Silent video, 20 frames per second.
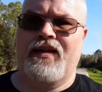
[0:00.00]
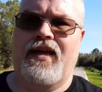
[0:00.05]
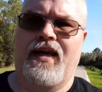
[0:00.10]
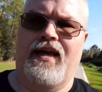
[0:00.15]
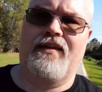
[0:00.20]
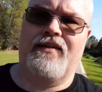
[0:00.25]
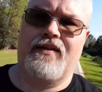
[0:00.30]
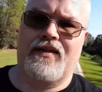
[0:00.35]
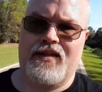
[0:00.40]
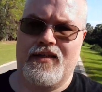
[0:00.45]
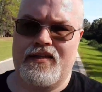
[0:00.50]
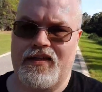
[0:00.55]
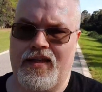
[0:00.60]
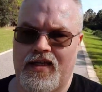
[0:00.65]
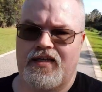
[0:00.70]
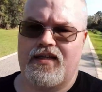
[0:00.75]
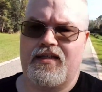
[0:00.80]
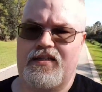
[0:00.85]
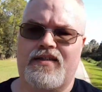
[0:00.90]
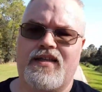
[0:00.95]
and then
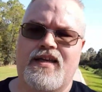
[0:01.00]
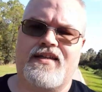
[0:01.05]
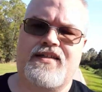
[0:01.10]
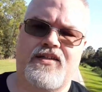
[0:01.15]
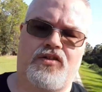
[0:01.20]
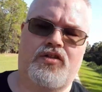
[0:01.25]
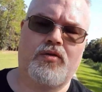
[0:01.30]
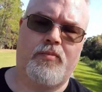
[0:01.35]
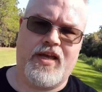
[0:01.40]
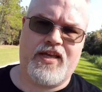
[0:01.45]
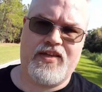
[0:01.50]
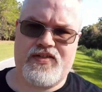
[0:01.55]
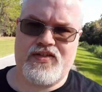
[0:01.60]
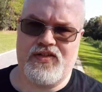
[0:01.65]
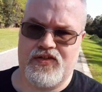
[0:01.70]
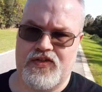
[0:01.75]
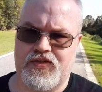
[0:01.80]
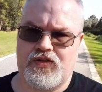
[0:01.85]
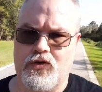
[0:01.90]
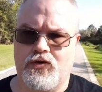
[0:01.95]
they, they did their best
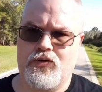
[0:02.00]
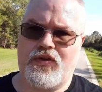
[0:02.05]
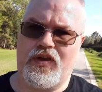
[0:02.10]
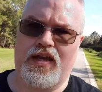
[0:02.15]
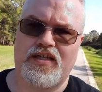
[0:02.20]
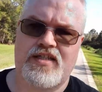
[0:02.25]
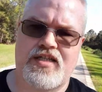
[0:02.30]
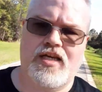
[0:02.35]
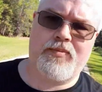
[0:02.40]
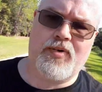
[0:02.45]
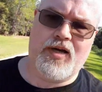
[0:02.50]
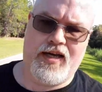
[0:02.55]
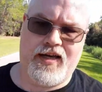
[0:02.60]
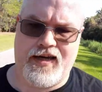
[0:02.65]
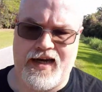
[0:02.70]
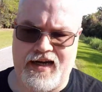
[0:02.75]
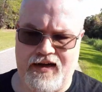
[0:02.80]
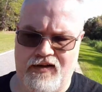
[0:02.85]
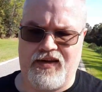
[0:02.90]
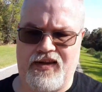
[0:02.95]
to screw things up by
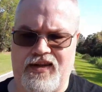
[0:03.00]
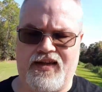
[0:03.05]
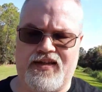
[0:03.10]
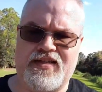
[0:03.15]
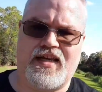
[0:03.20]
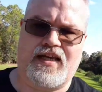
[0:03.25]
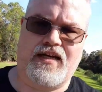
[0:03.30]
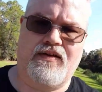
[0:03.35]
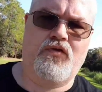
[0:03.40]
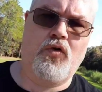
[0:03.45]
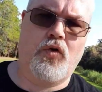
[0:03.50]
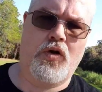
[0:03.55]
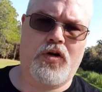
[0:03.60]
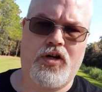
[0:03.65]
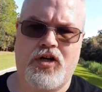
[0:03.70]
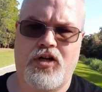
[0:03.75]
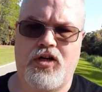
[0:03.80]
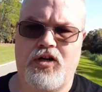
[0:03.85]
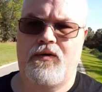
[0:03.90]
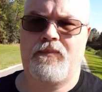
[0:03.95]
airing things out of
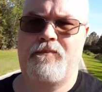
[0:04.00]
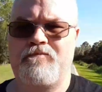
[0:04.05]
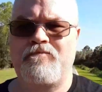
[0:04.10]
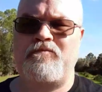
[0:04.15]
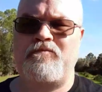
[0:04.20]
order.